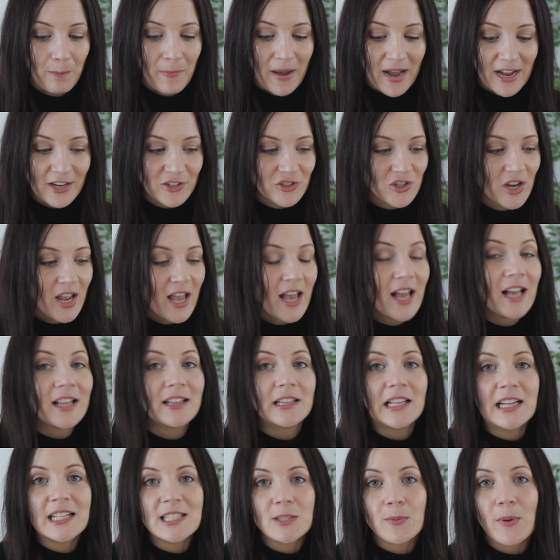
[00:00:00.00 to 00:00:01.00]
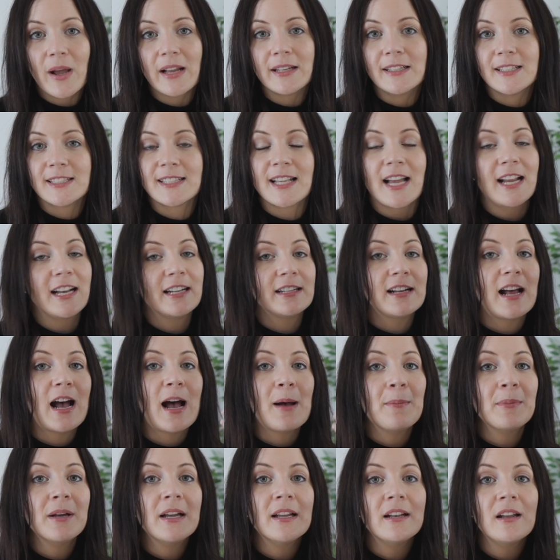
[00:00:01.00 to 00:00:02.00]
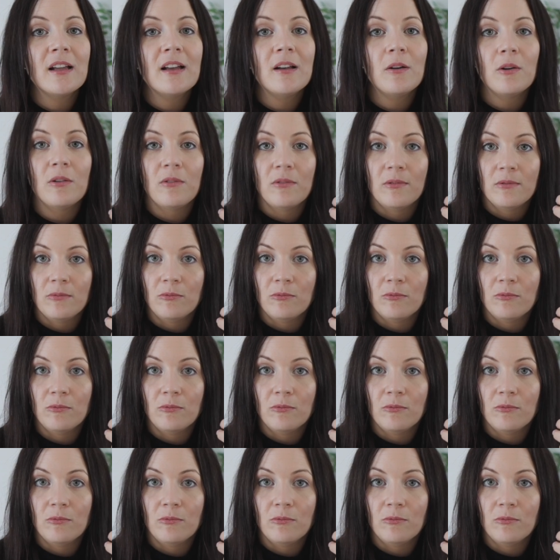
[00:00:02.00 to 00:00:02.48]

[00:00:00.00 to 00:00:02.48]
much. That's why I decided I'm gonna